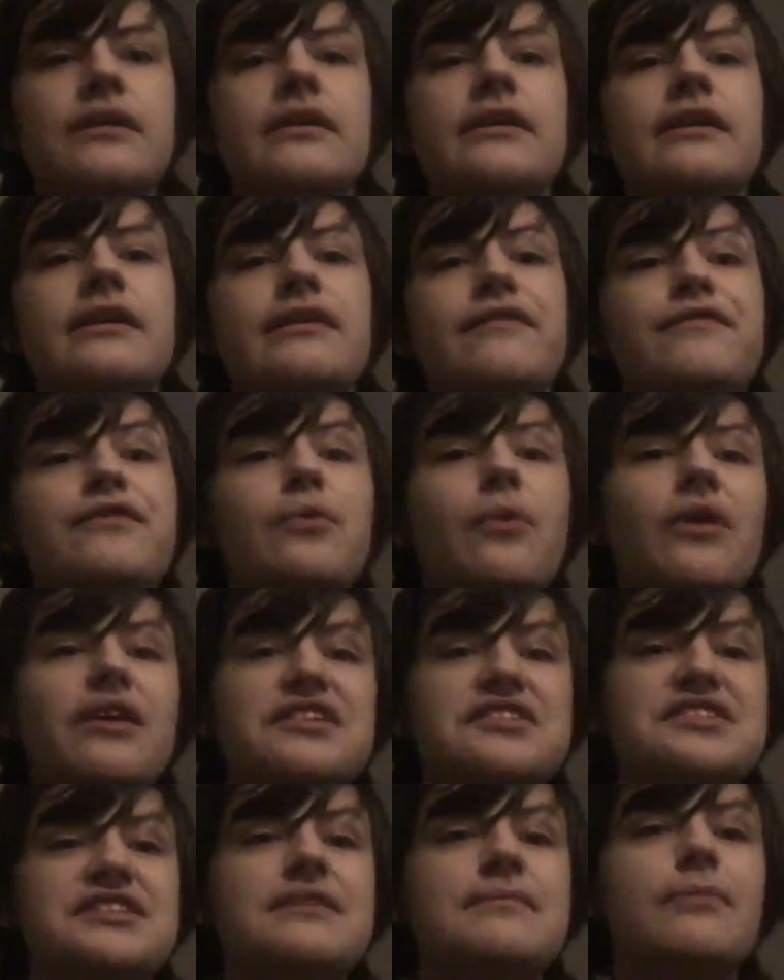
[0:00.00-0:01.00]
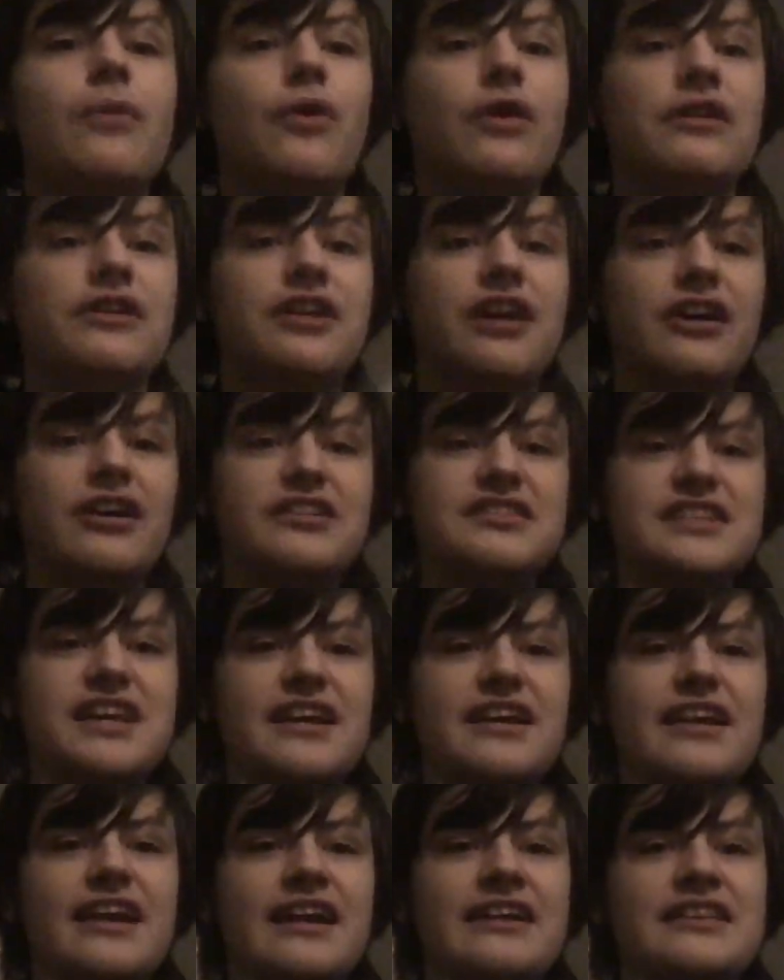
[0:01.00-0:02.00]
If you want to see more
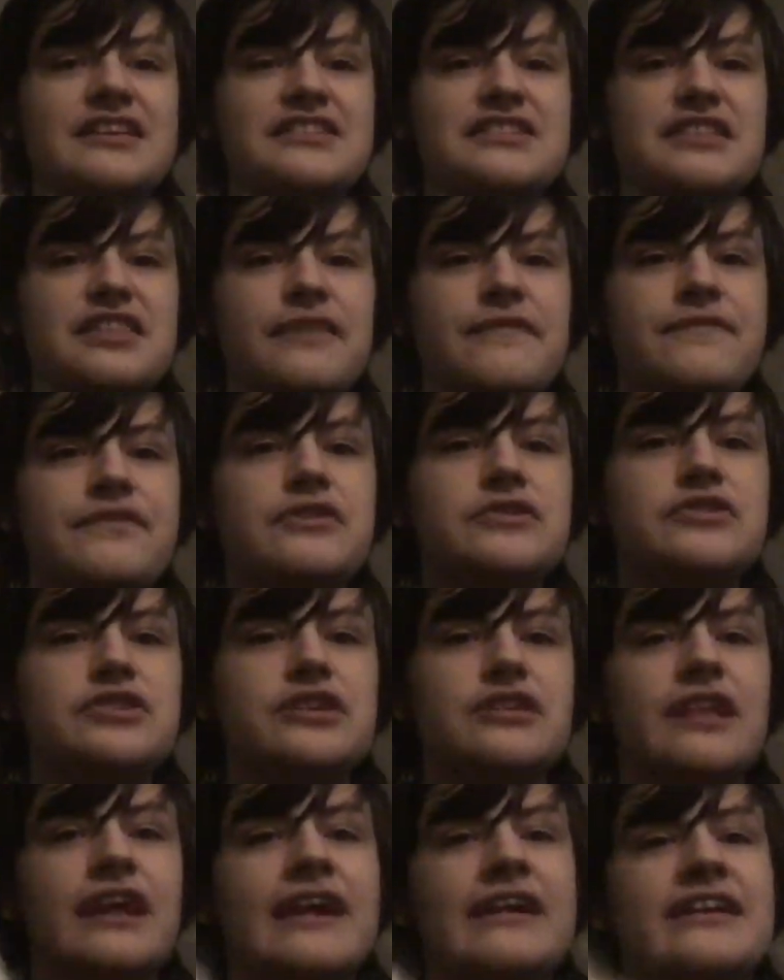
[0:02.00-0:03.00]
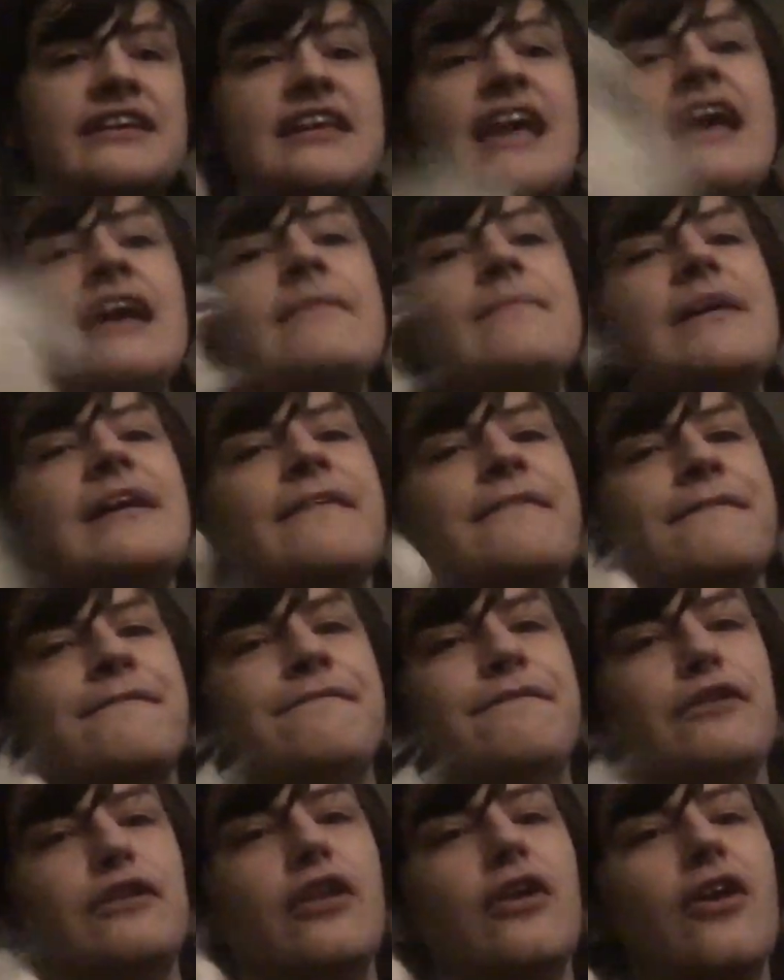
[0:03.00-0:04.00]
content like this in the future, like gaming,
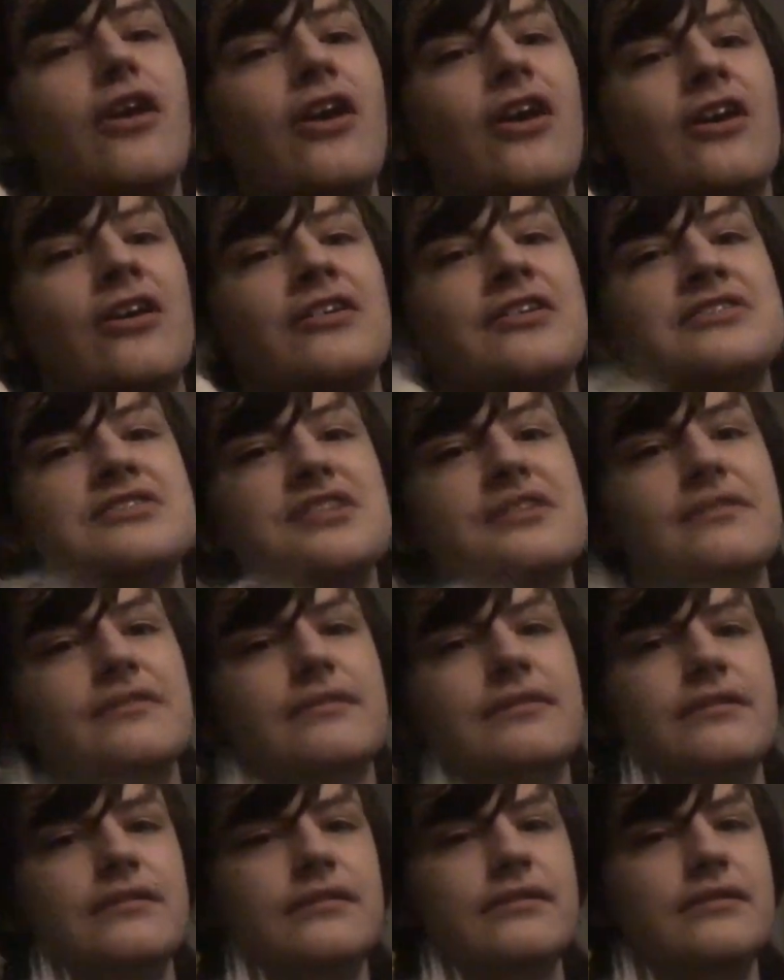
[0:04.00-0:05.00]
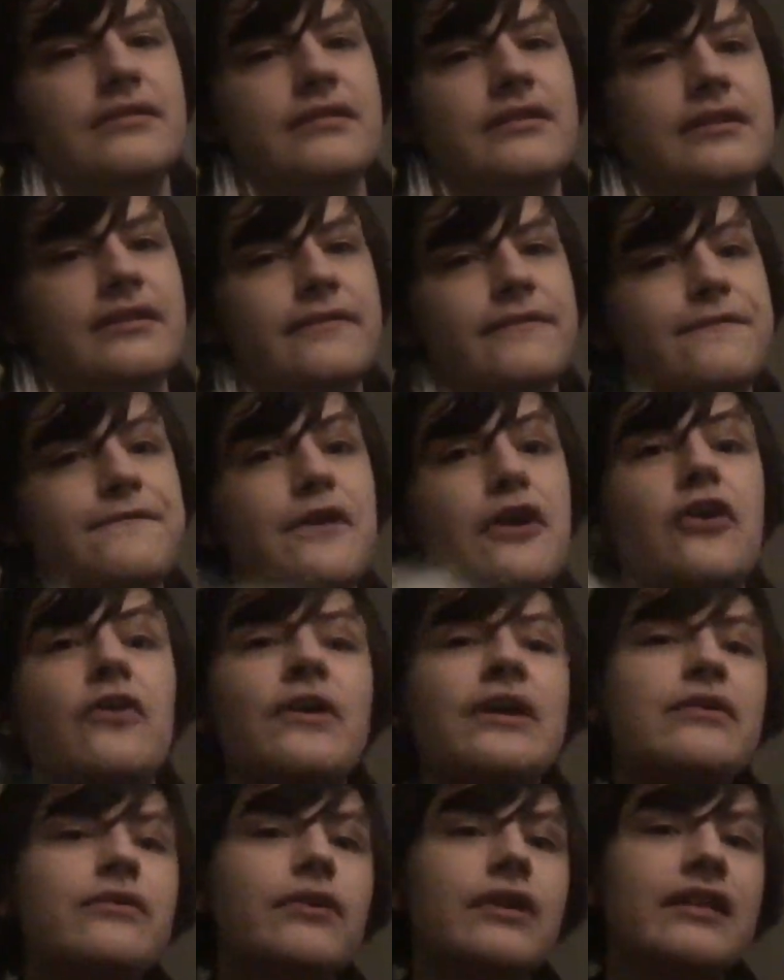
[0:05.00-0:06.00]
vlogs,
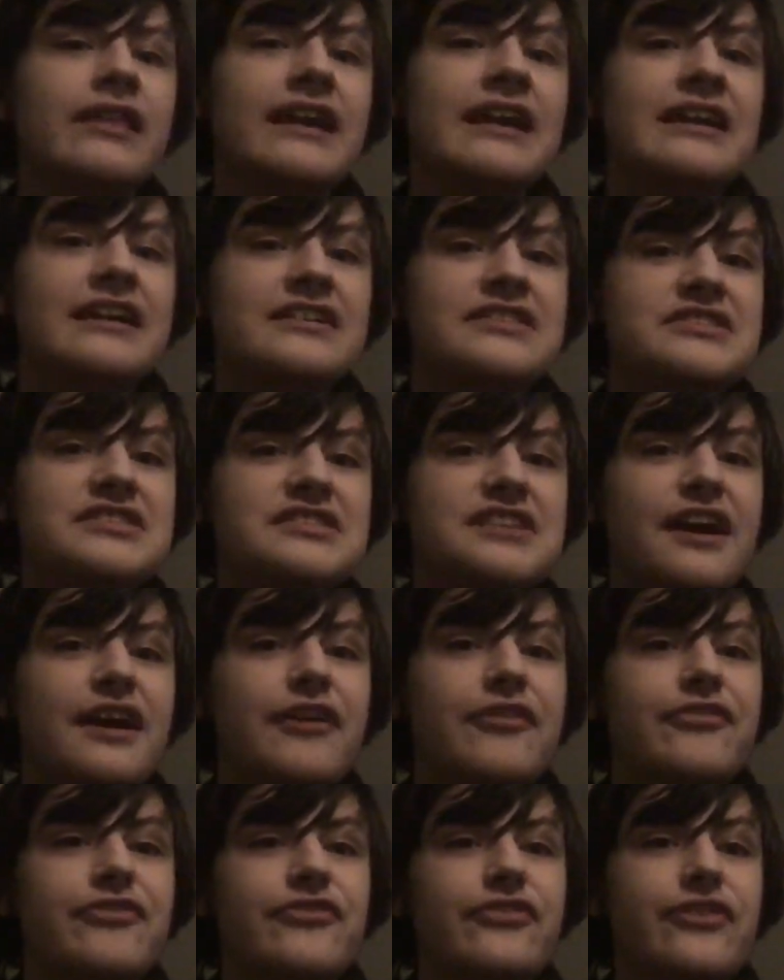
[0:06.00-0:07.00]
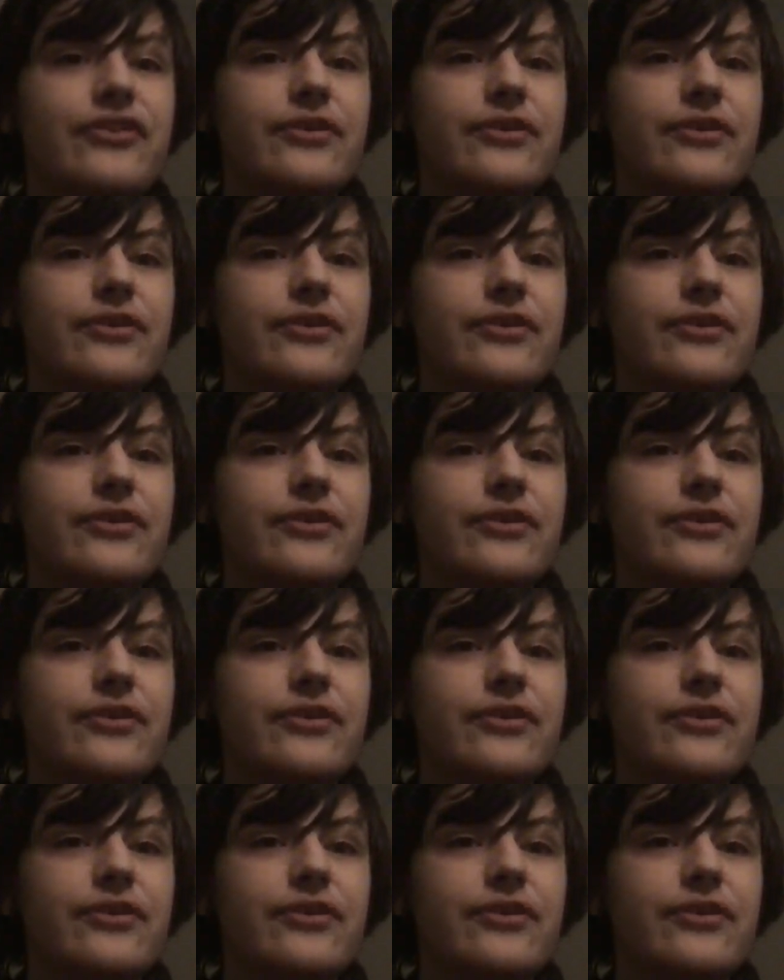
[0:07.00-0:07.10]
furry-related stuff,